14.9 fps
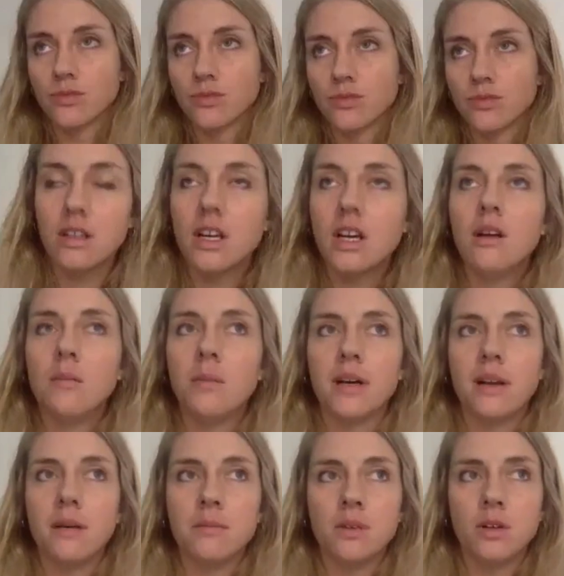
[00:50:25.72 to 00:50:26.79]
not.
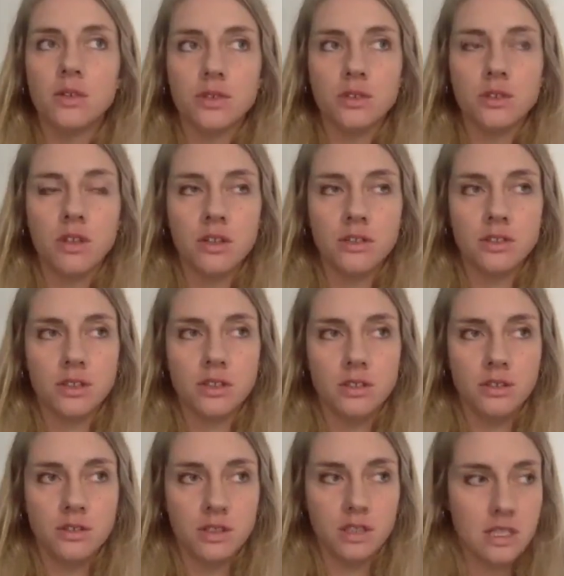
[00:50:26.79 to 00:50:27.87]
But I'm also not a
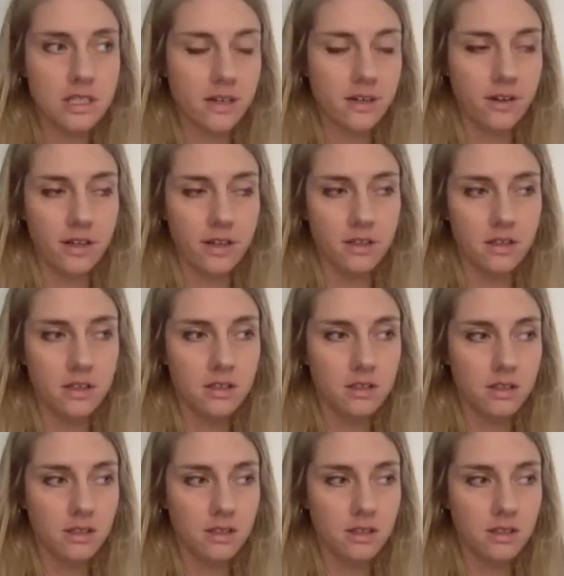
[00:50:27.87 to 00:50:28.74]
utilitarian.